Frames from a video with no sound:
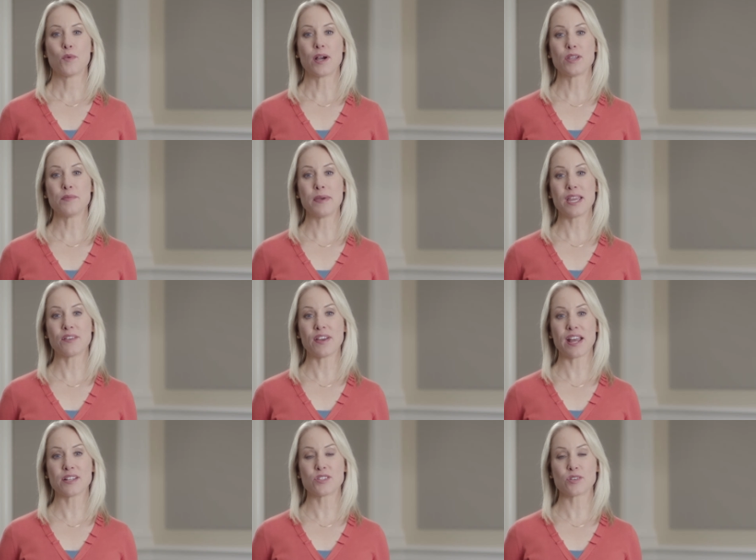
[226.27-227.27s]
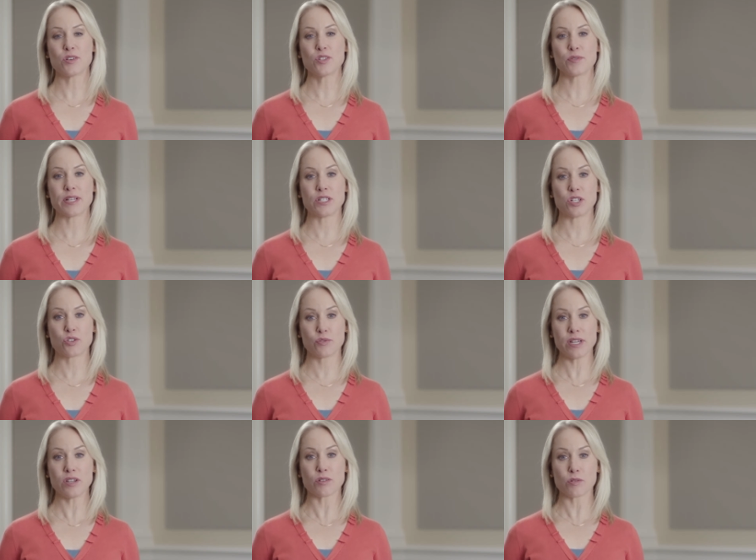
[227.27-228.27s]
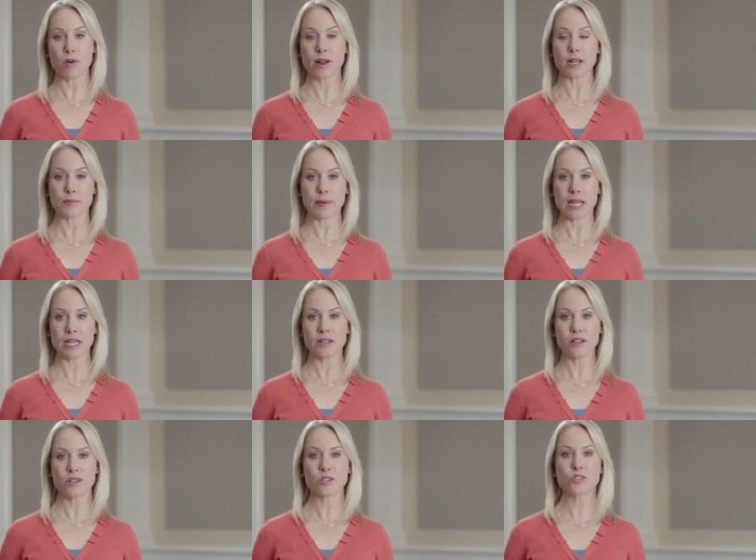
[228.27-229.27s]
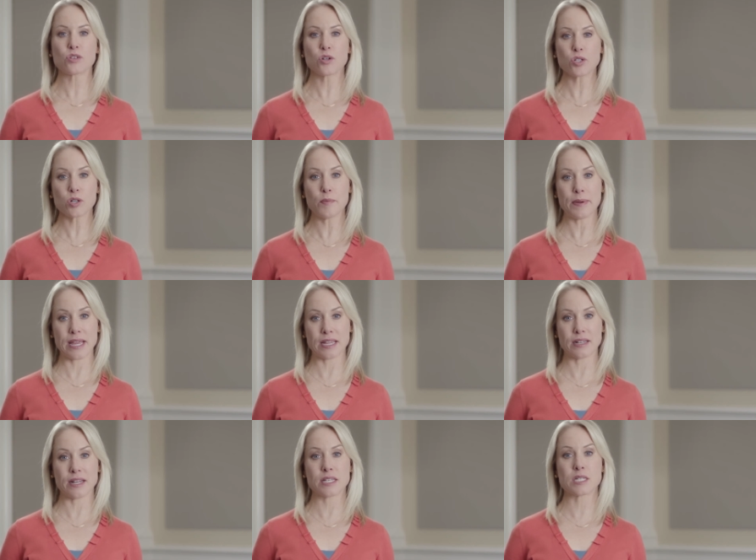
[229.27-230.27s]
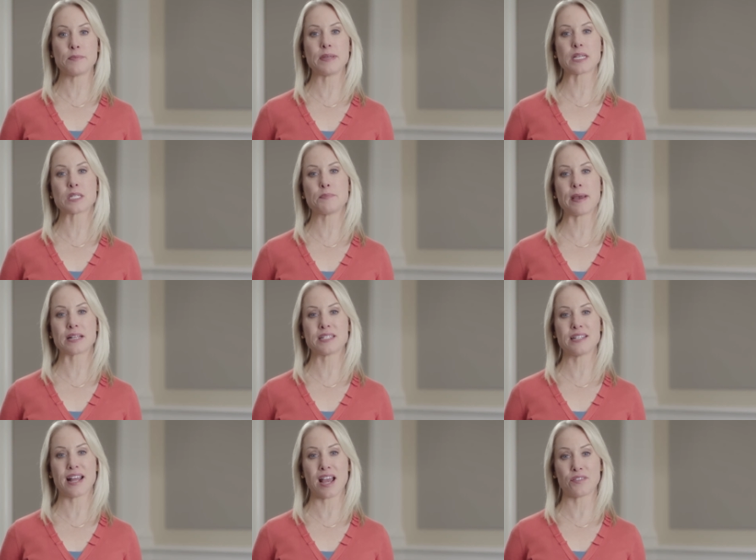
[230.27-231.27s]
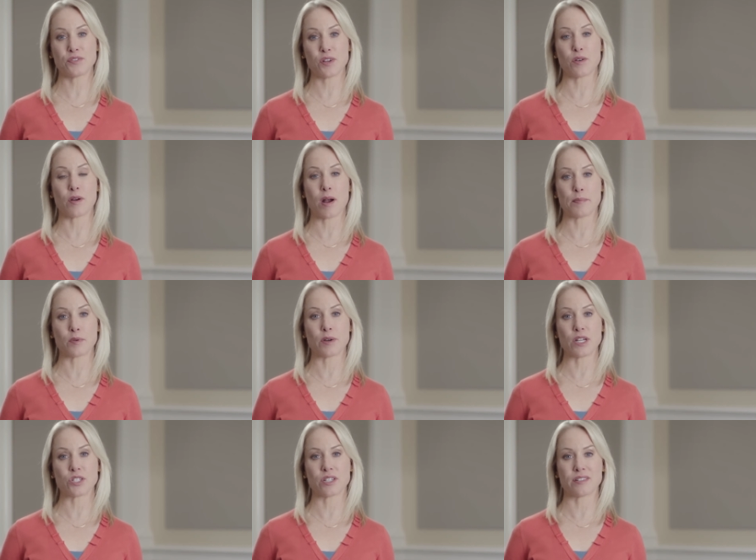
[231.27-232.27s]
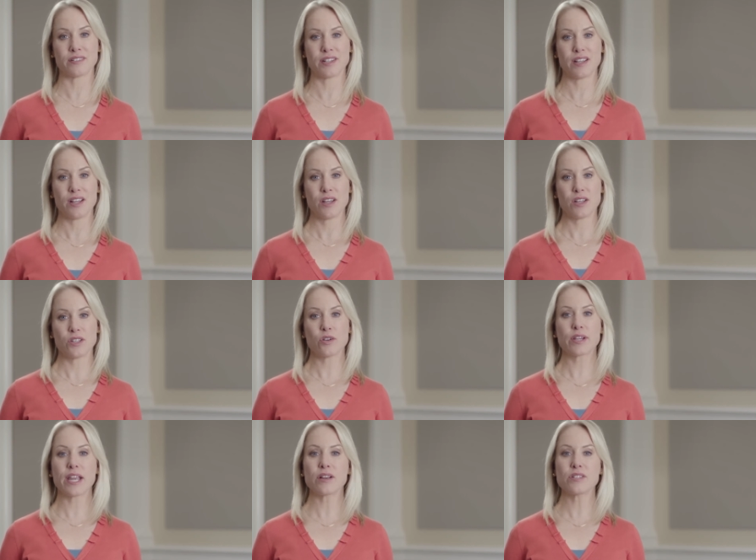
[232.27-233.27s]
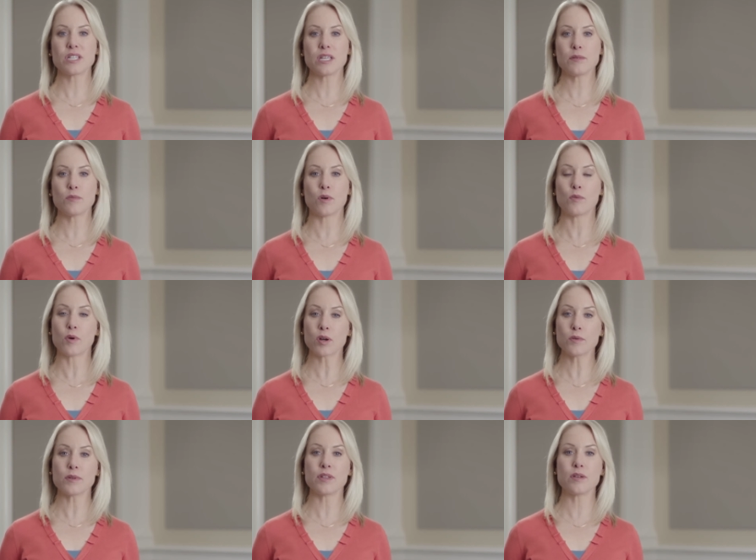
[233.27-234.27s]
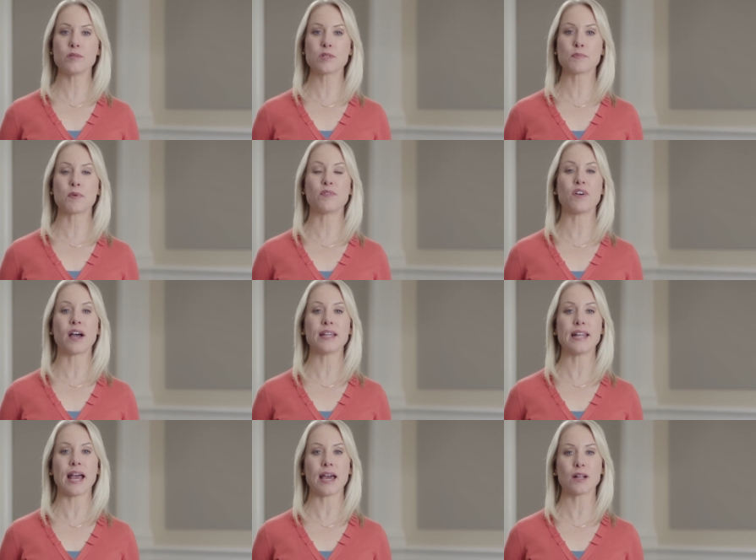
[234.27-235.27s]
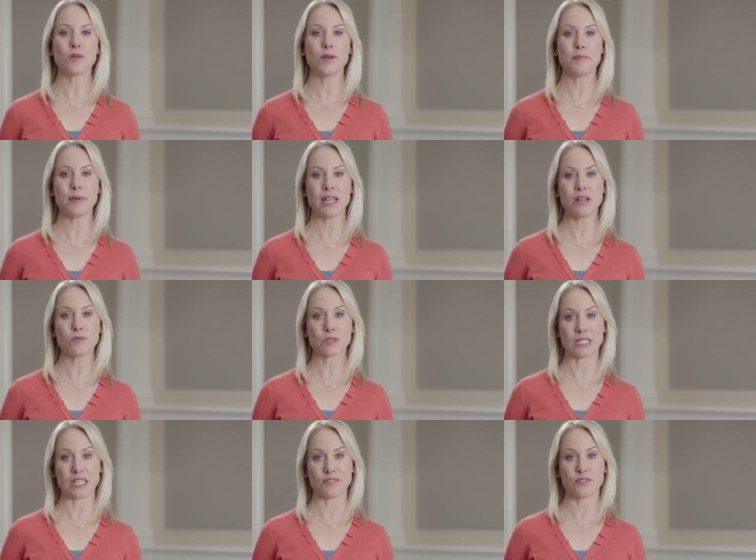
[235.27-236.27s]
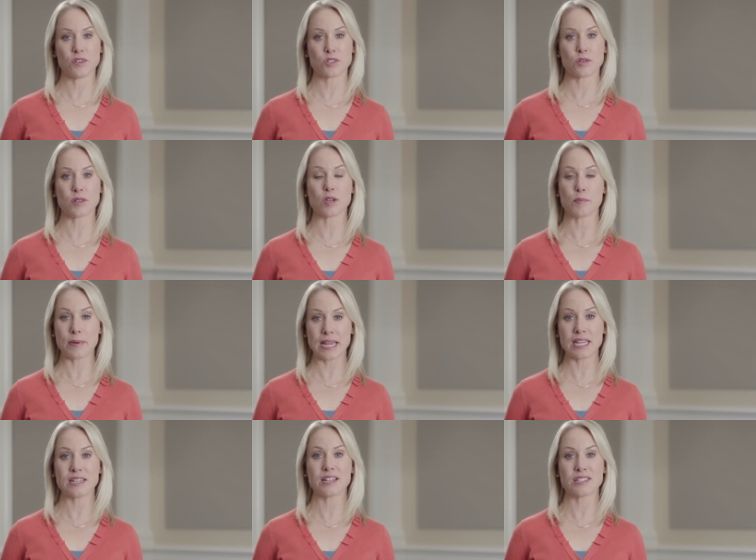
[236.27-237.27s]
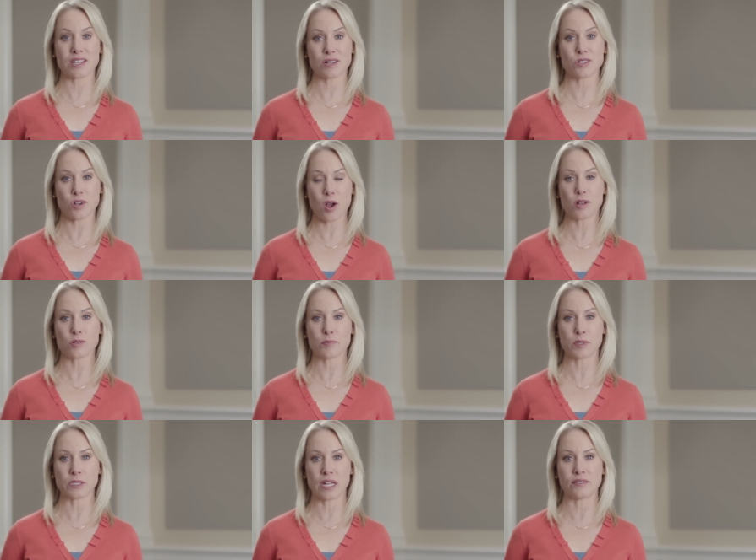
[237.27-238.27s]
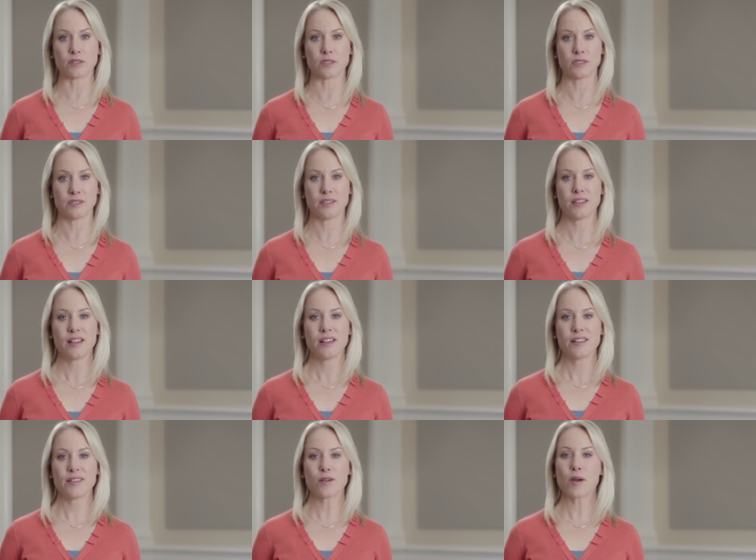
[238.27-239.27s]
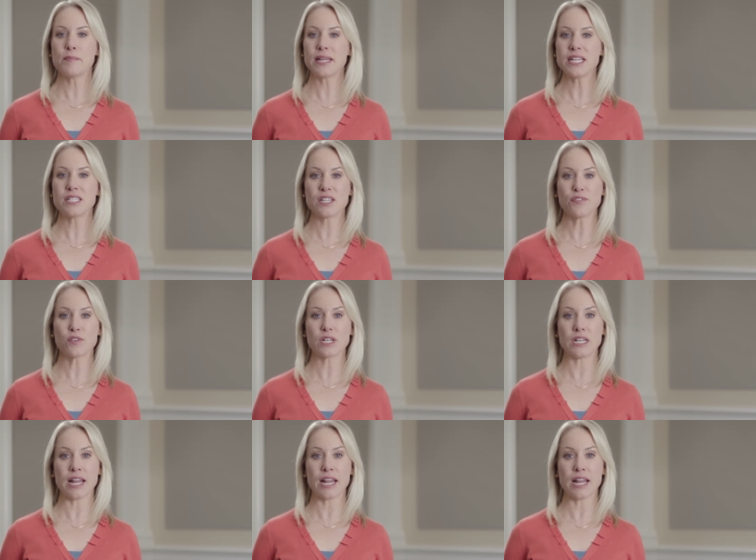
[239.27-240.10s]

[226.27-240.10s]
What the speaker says: While you may have had surgery to treat your chronic pain, surgical pain is to be expected after your operation. Your care team will work with you to provide adequate pain relief so that your pain is at a tolerable level. There are many different